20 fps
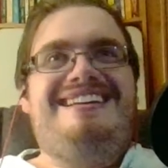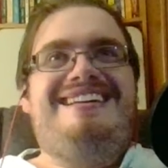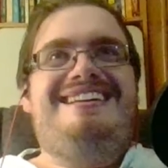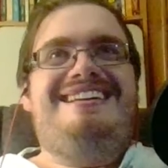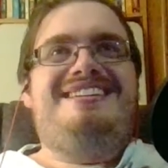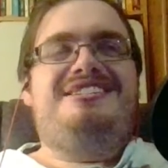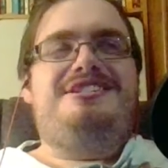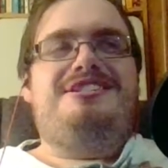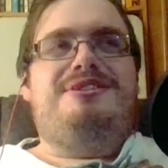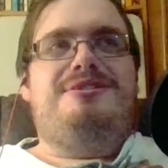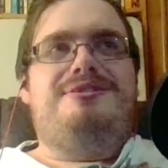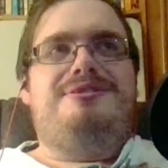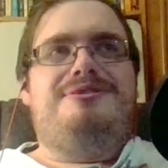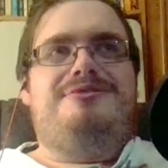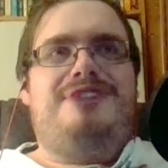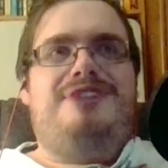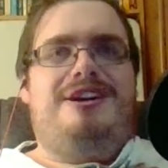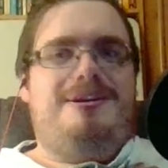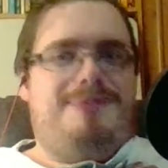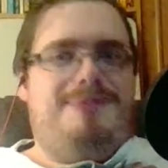So,
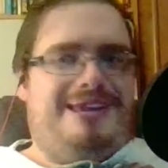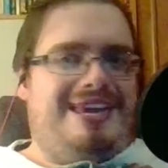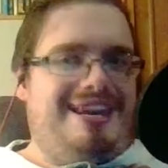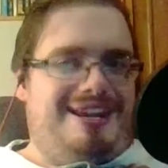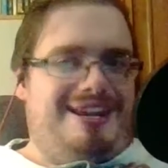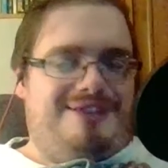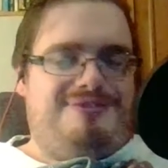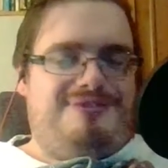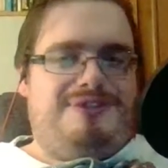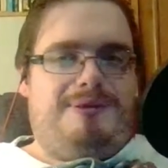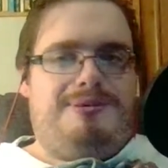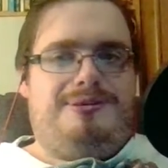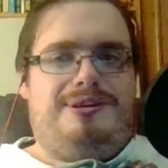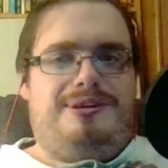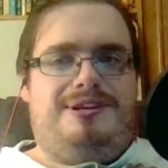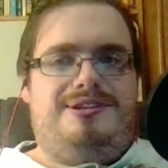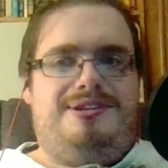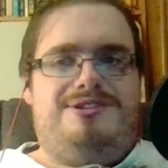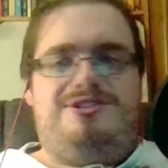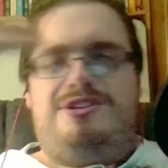very beginning of February
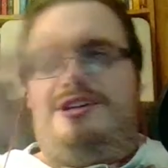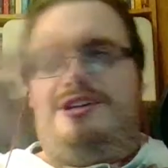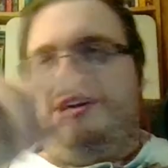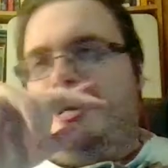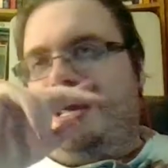of this year.